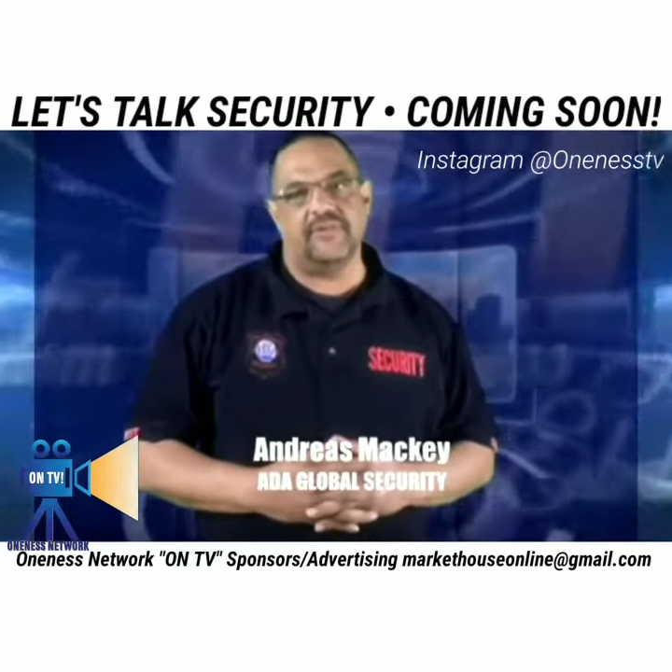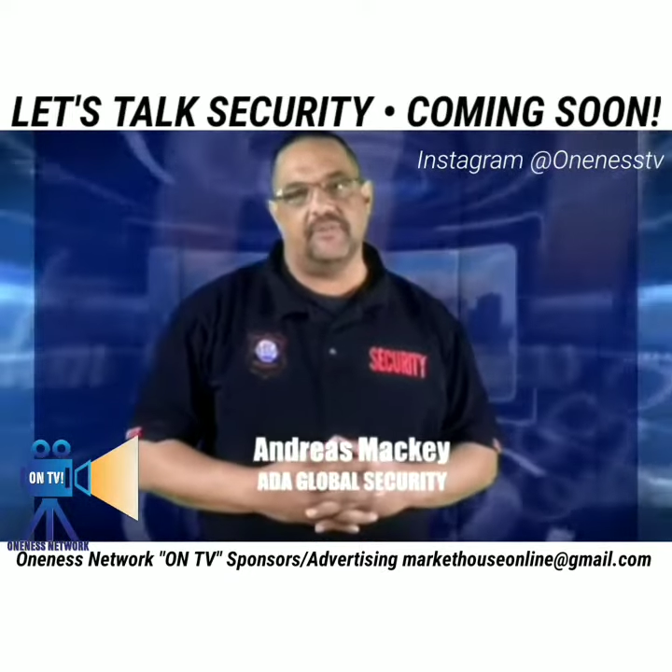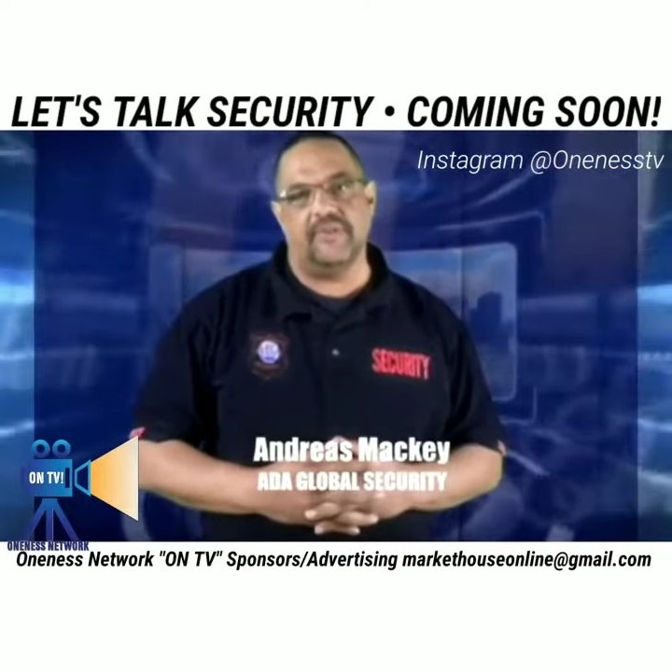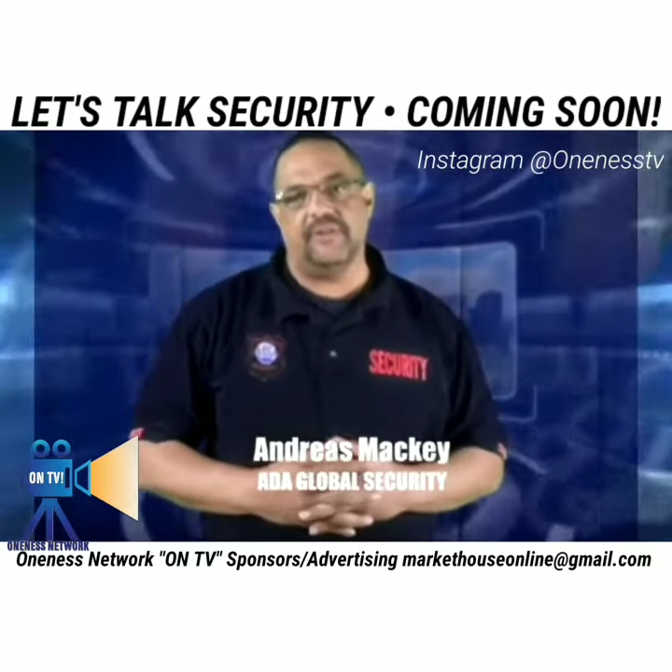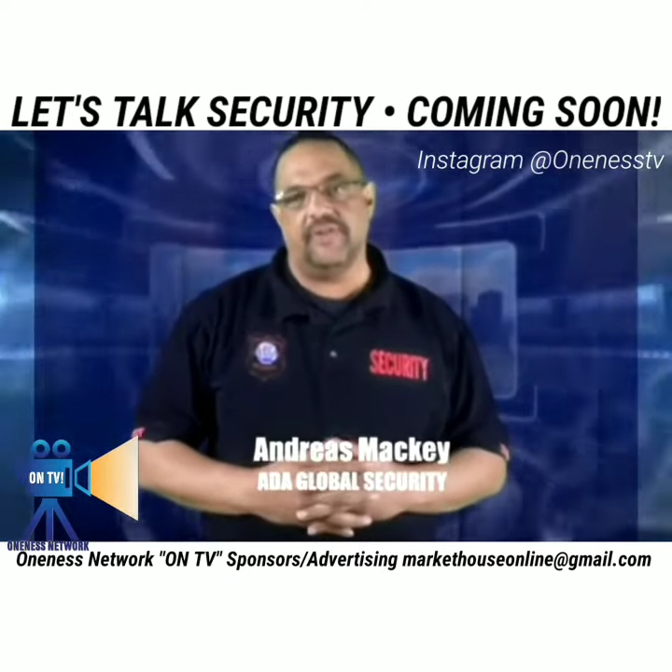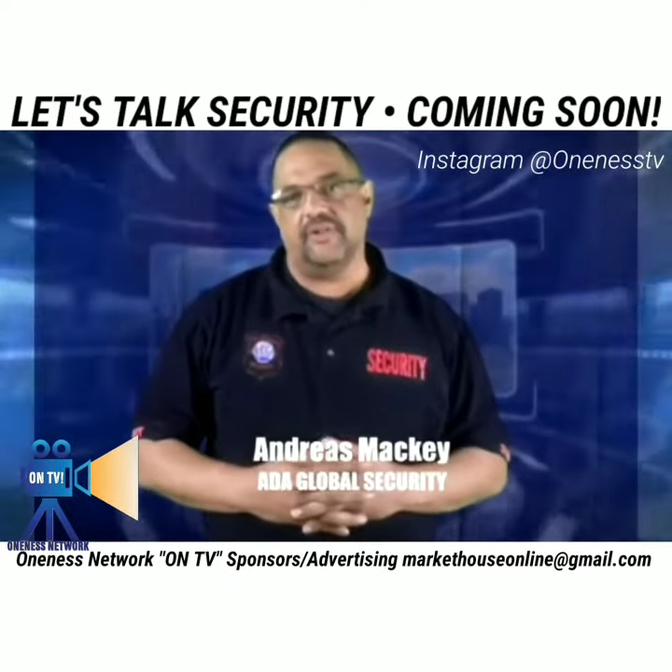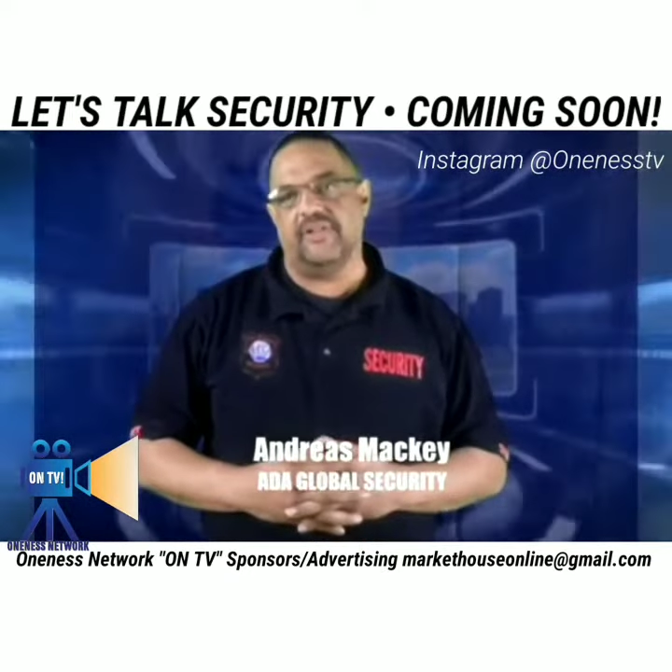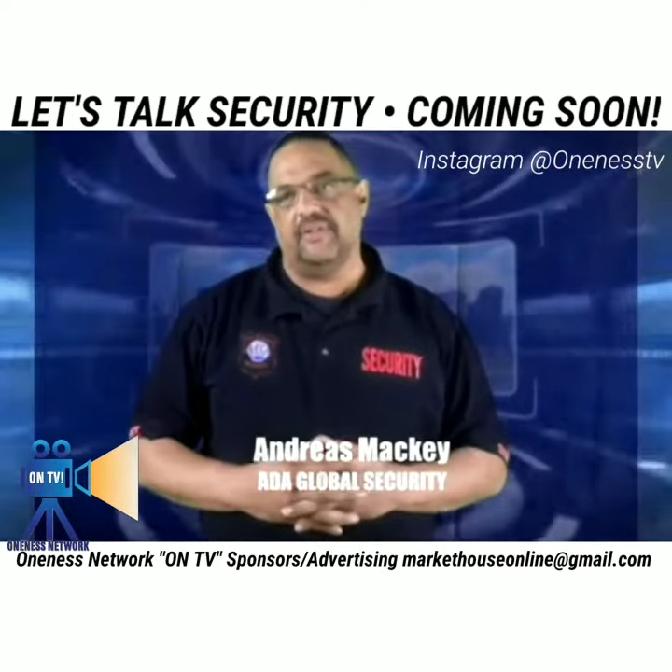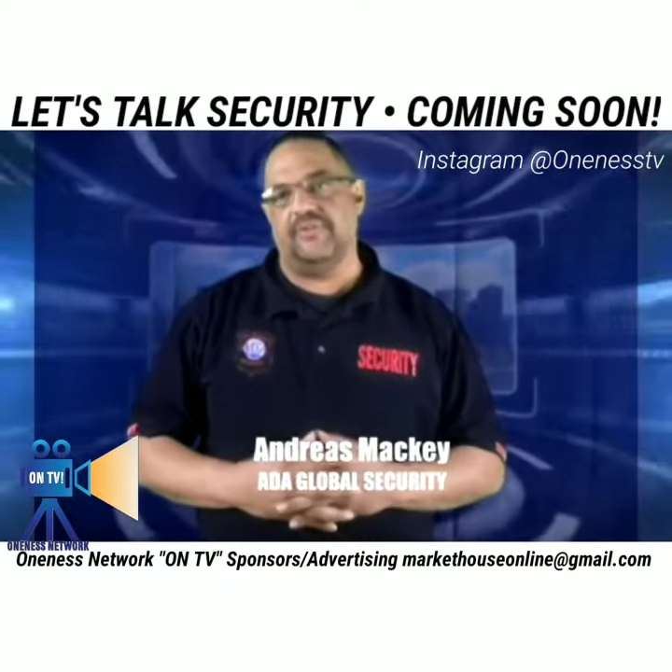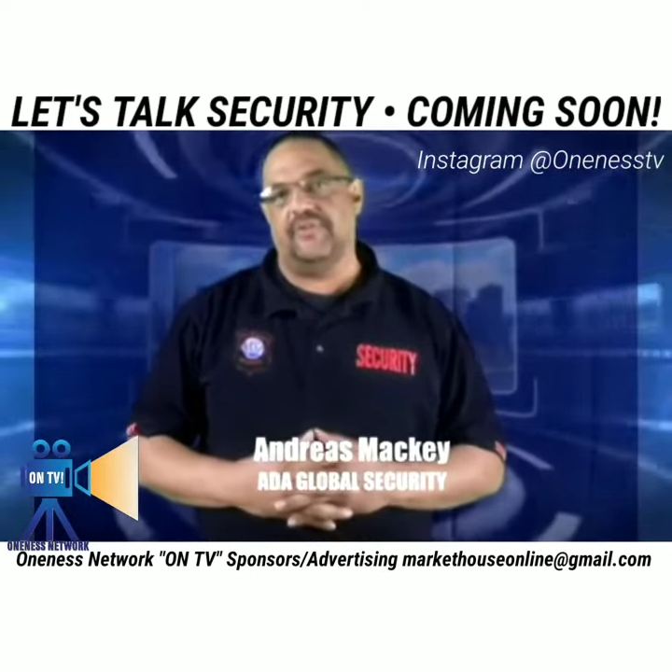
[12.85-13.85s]
and my daughter's
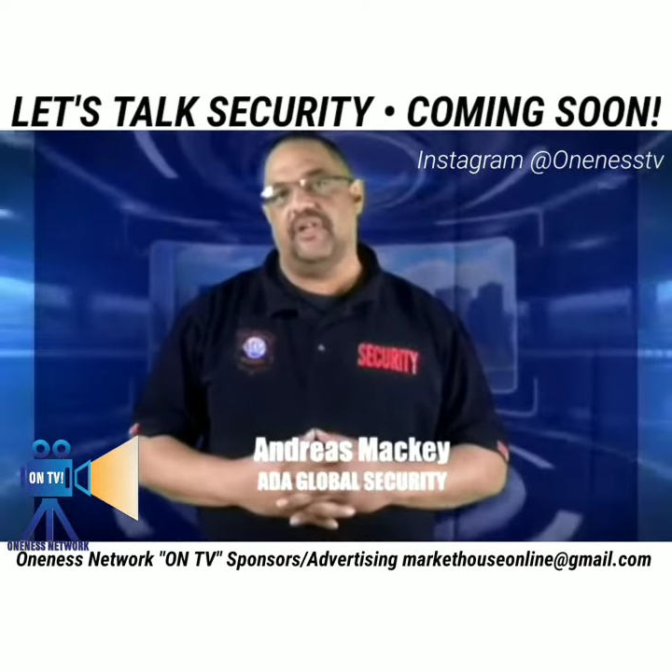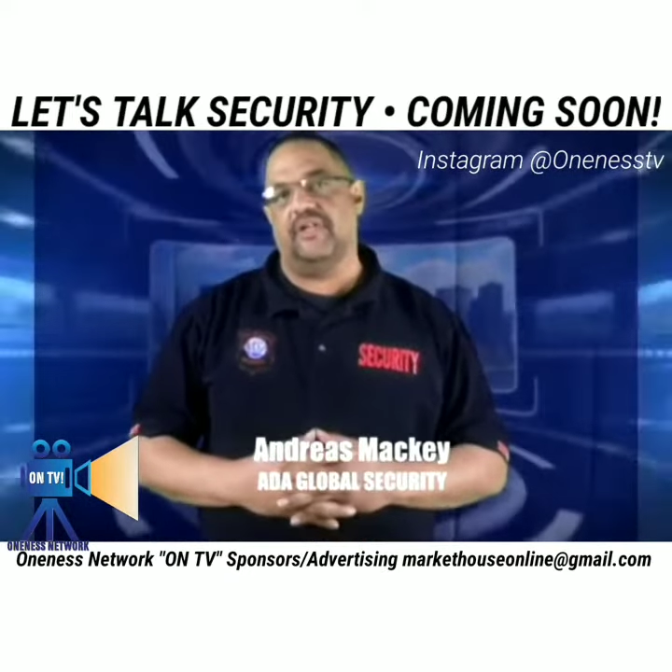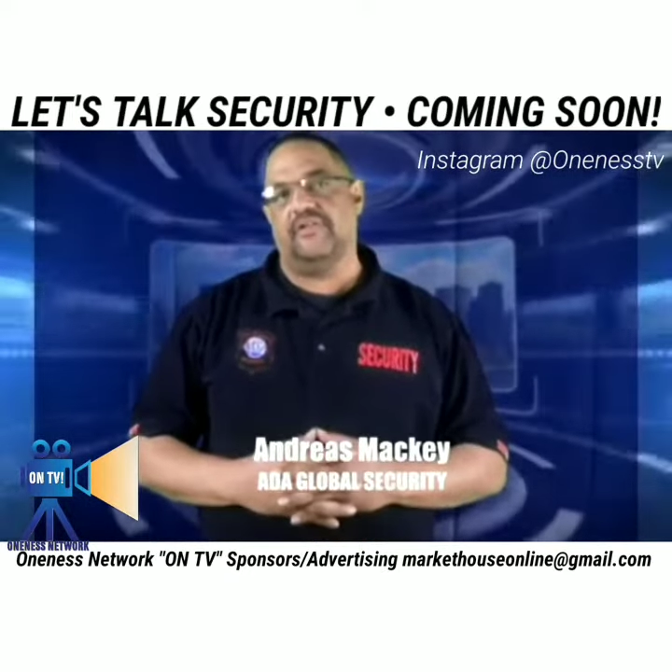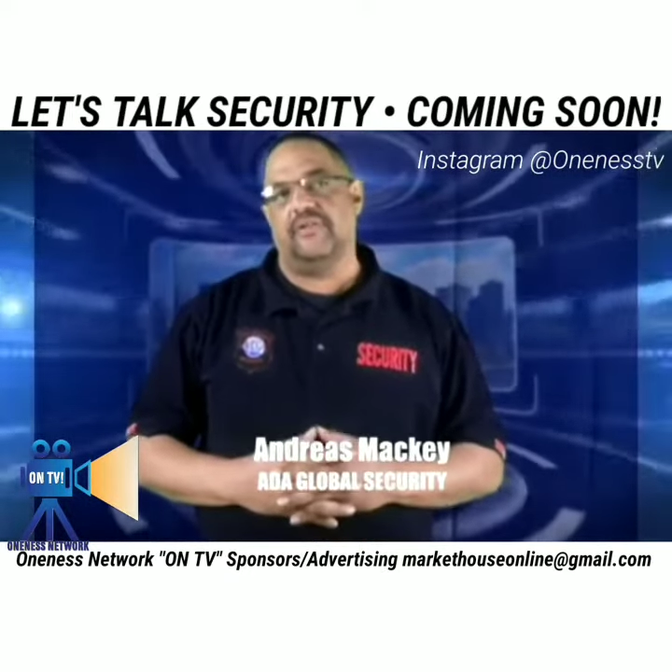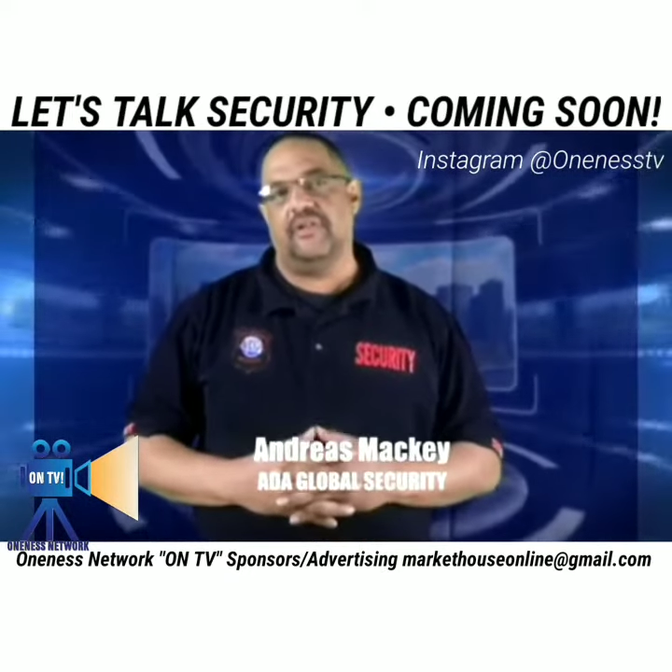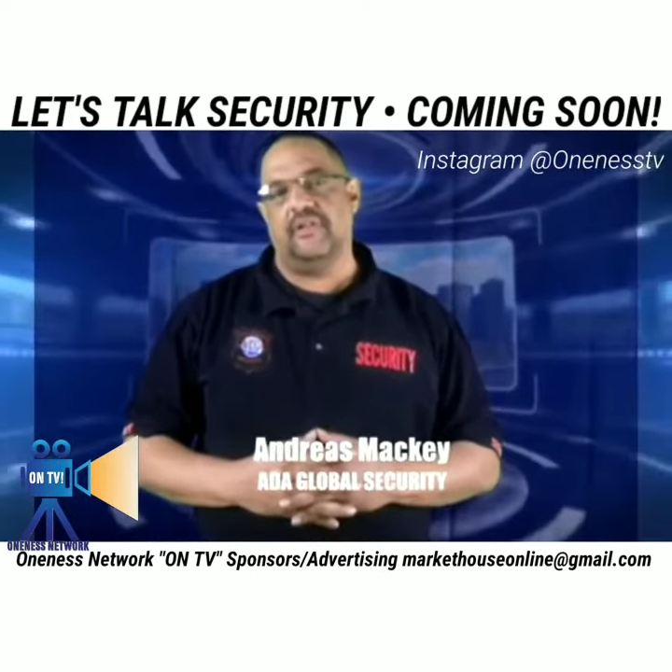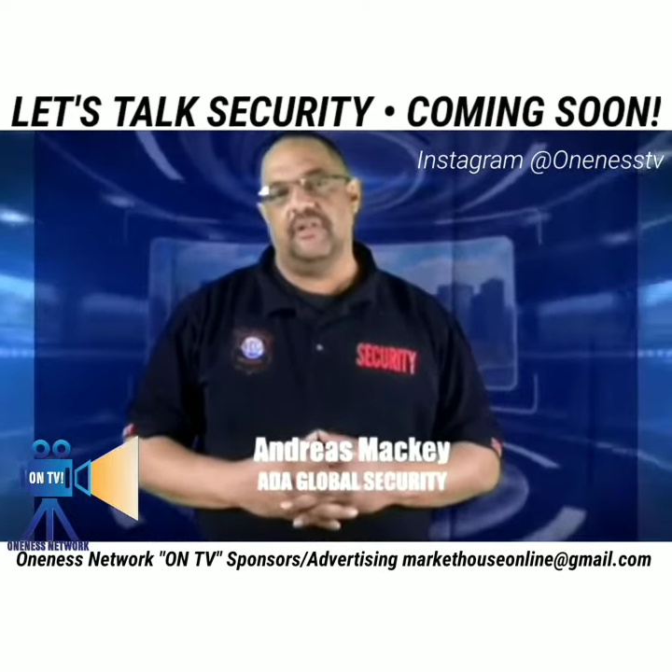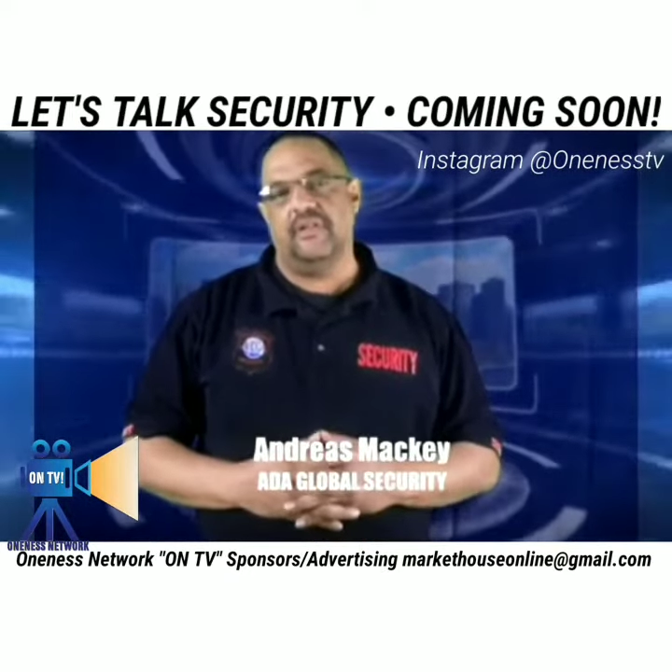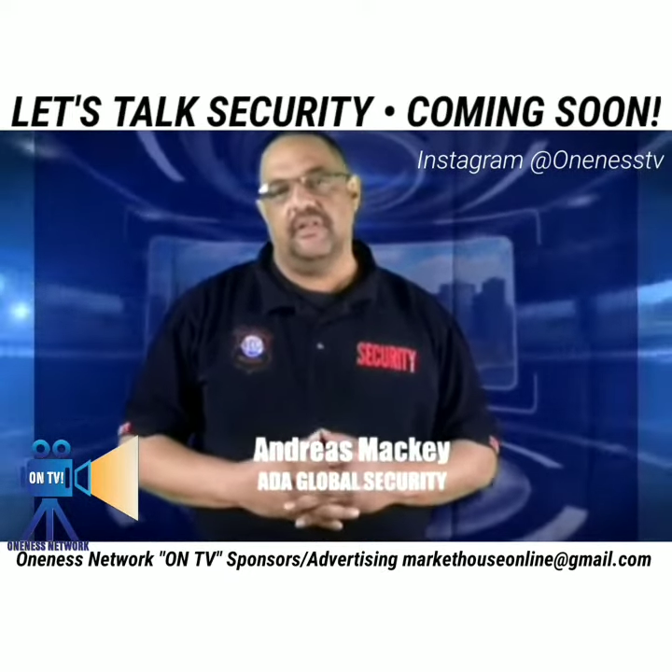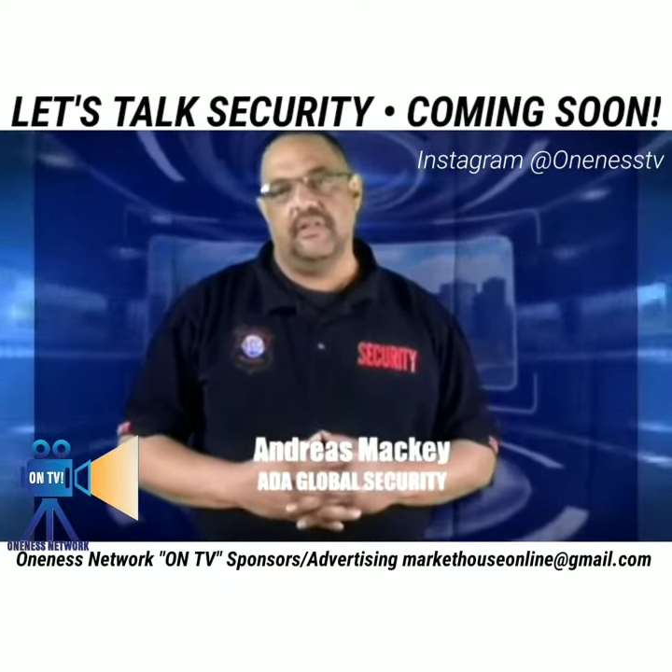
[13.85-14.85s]
name is
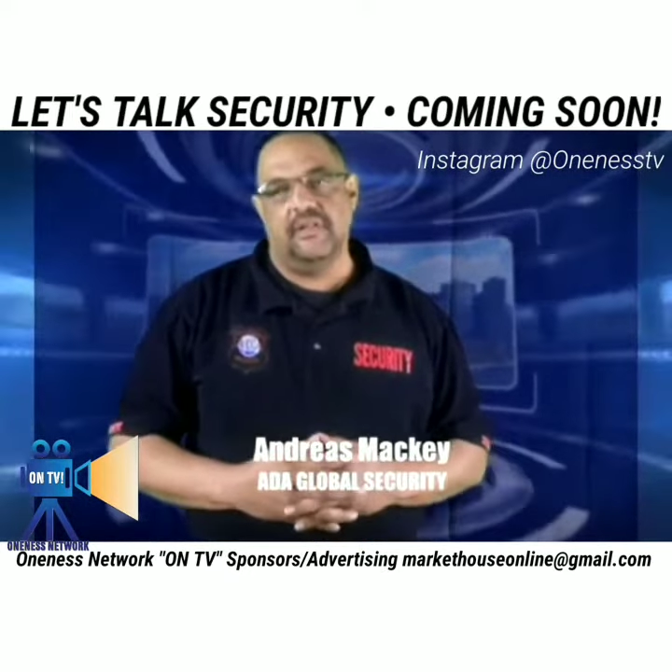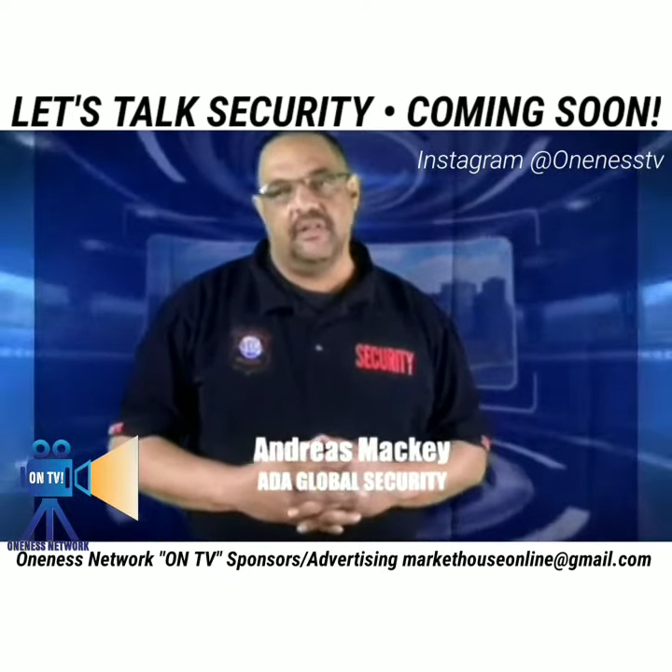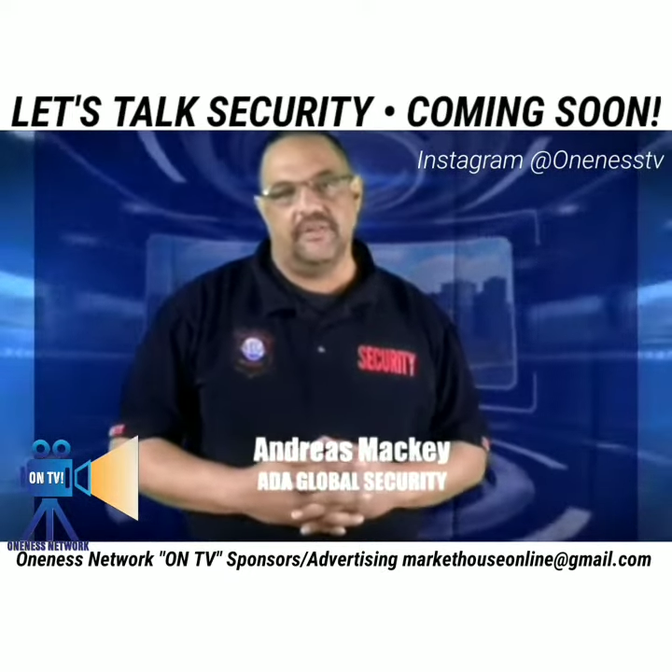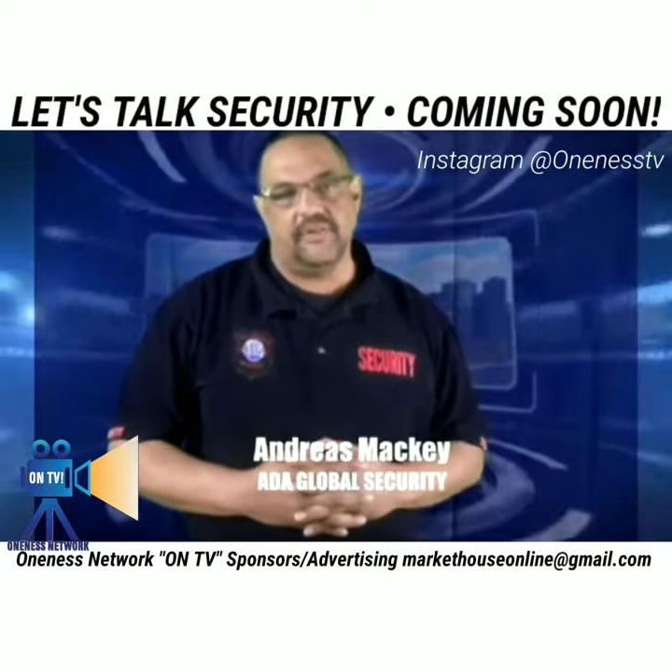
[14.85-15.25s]
DeAndre.